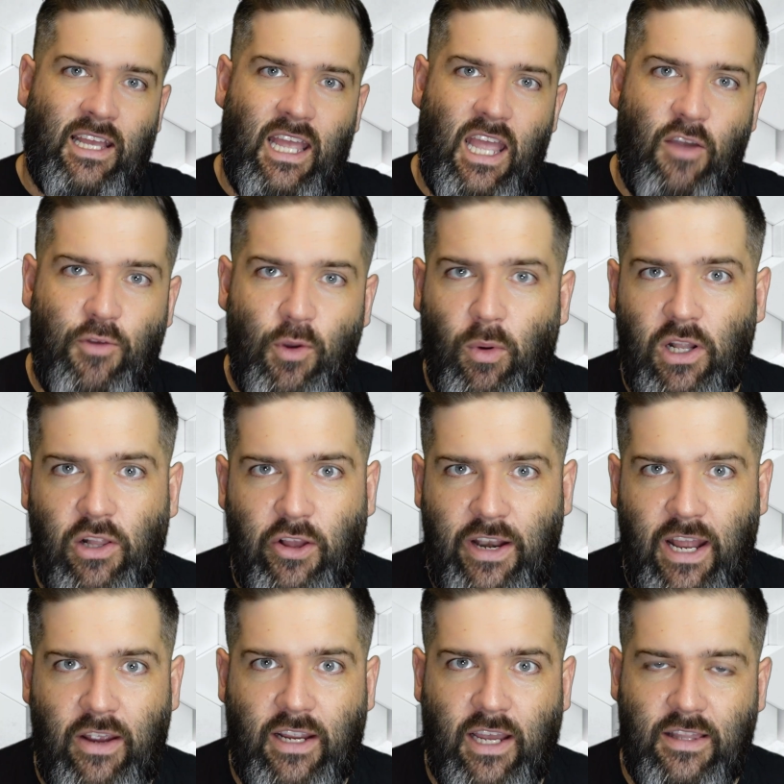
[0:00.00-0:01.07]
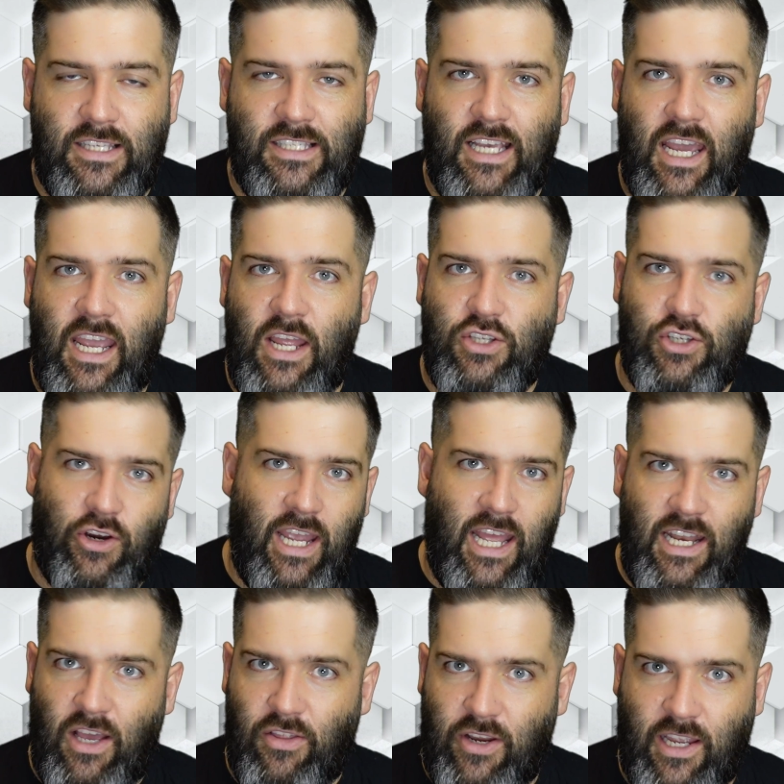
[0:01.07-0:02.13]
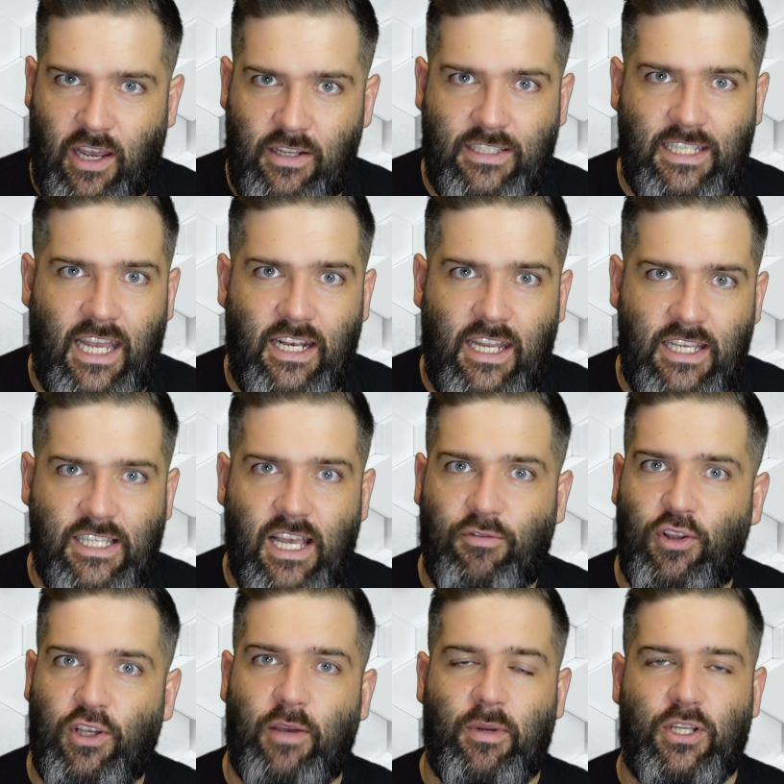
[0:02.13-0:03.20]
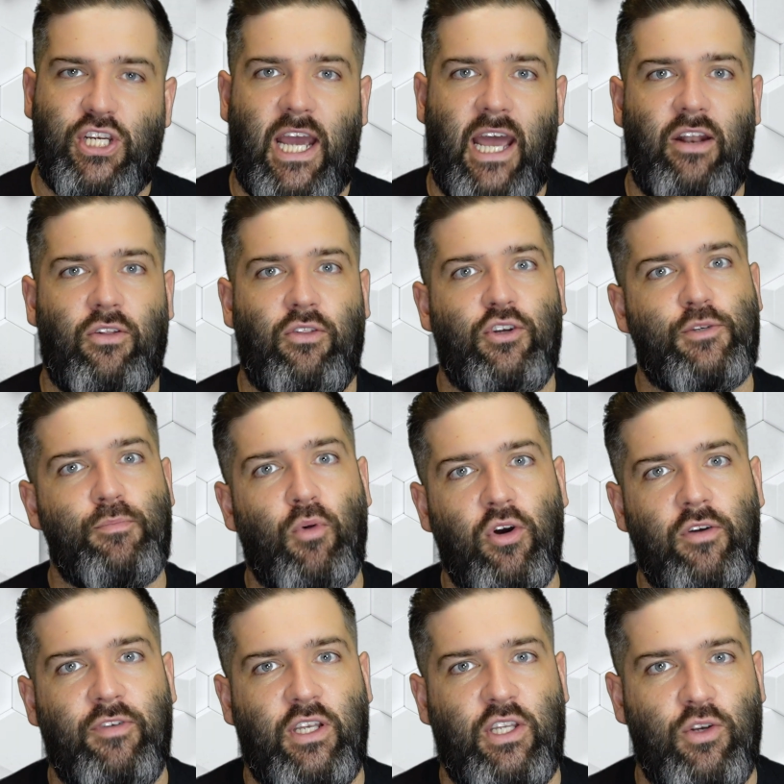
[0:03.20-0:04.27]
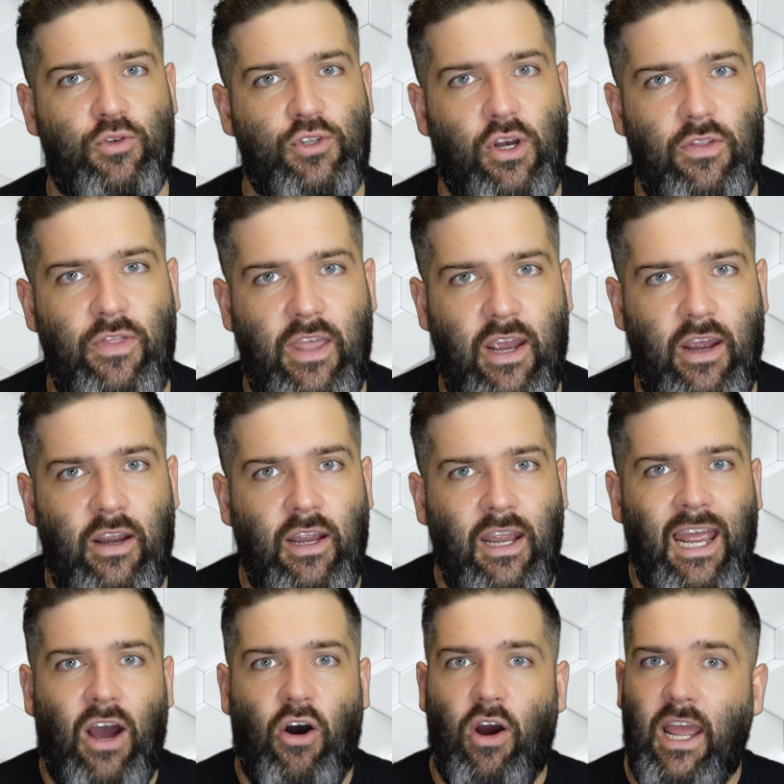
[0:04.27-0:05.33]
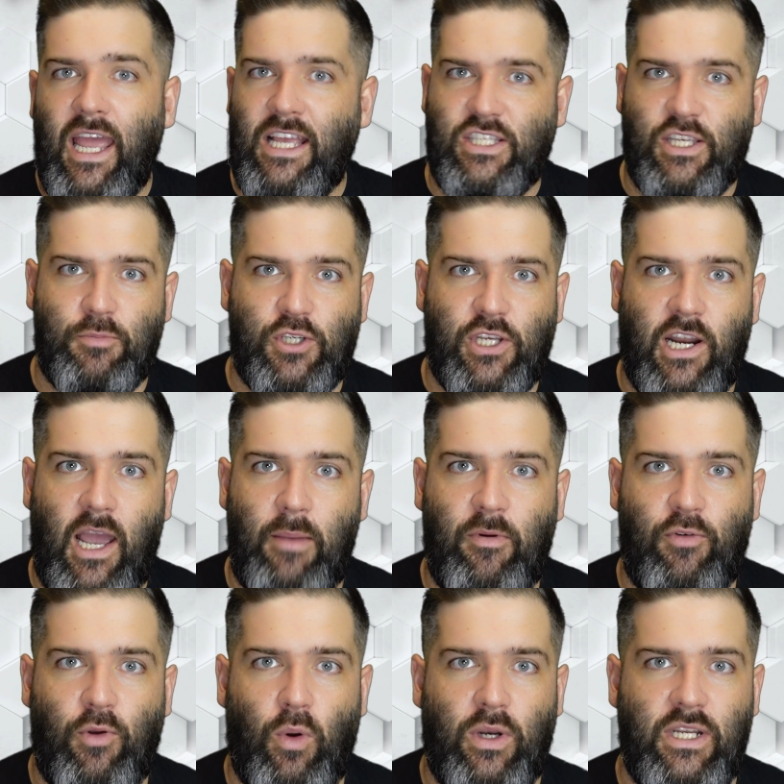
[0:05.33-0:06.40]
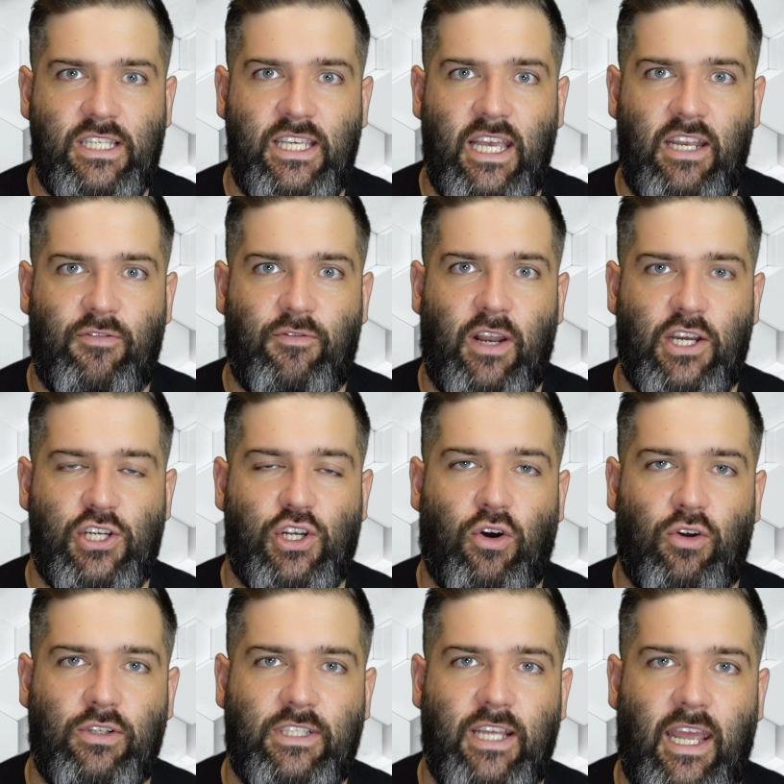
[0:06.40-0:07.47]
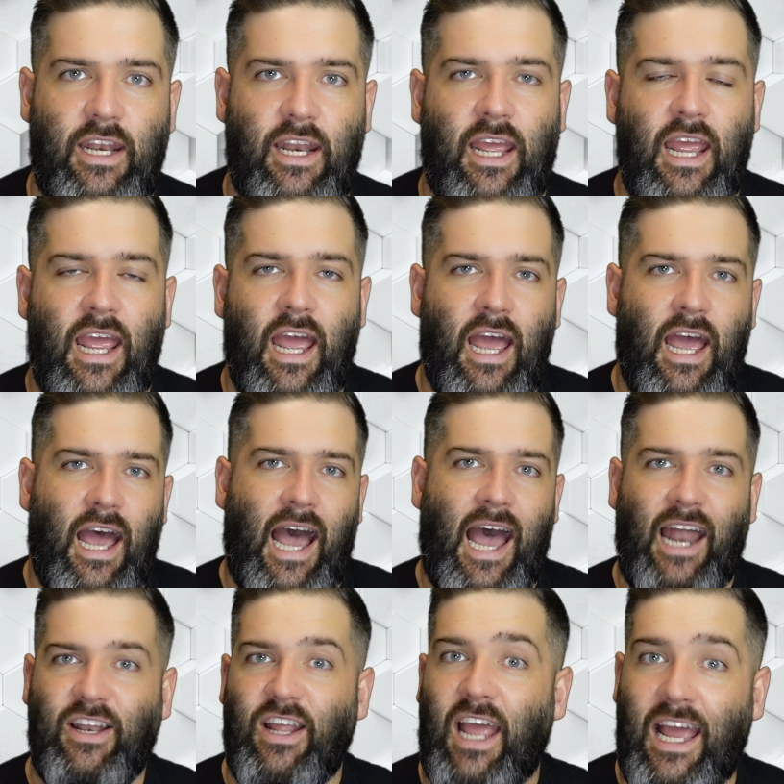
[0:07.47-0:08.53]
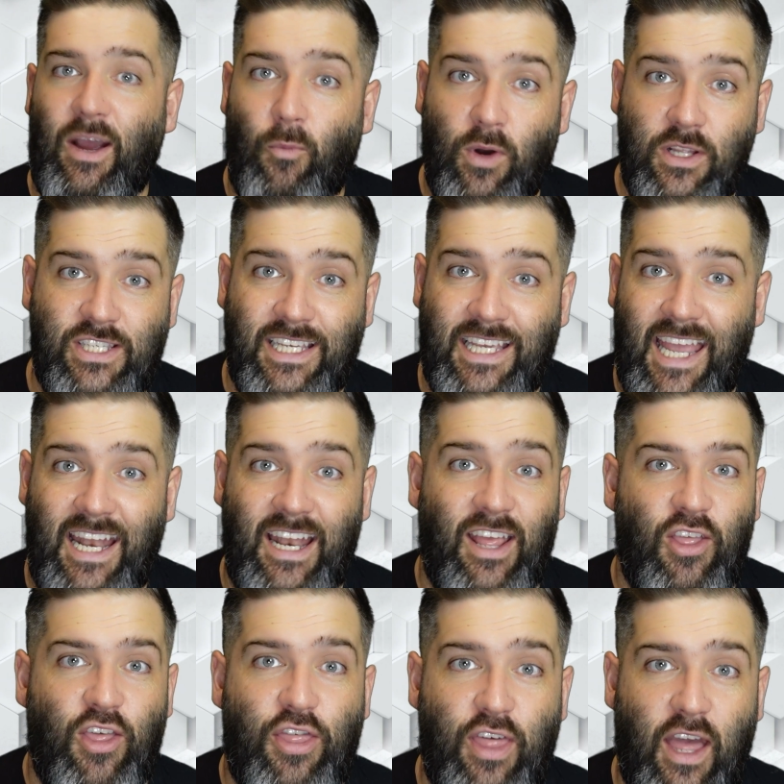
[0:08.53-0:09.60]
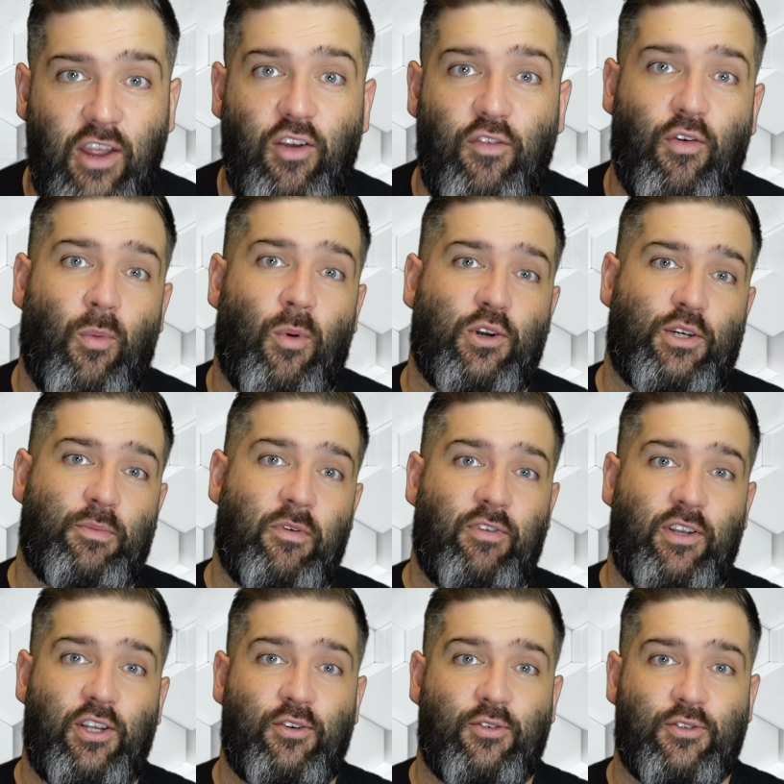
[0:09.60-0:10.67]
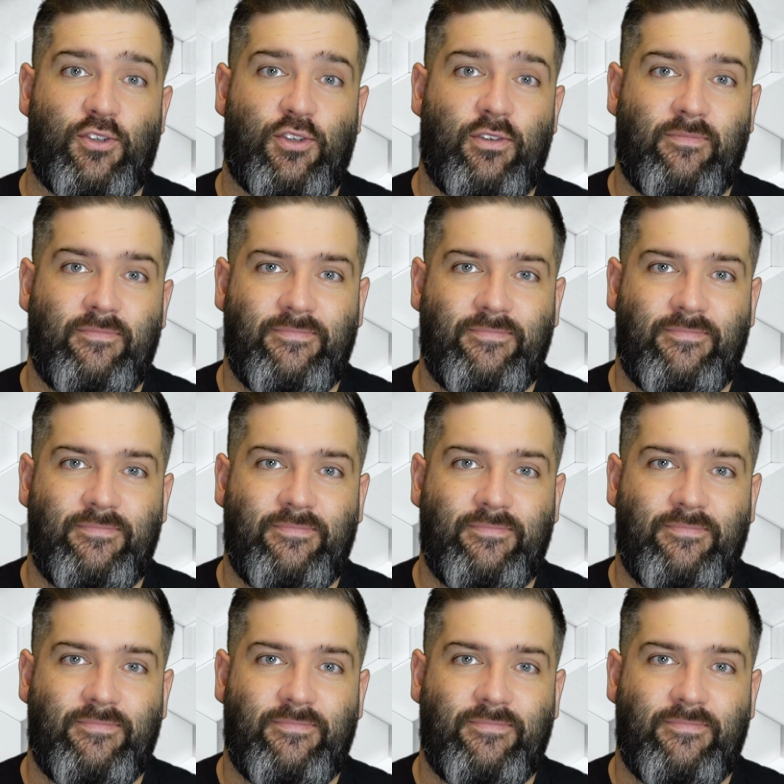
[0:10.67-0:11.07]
If you want to learn how to cut the sides or any other cutting techniques, have a look at my channel, there's more videos on there. Hit subscribe if you want to see any fresh content. And once again, thank you for watching my videos.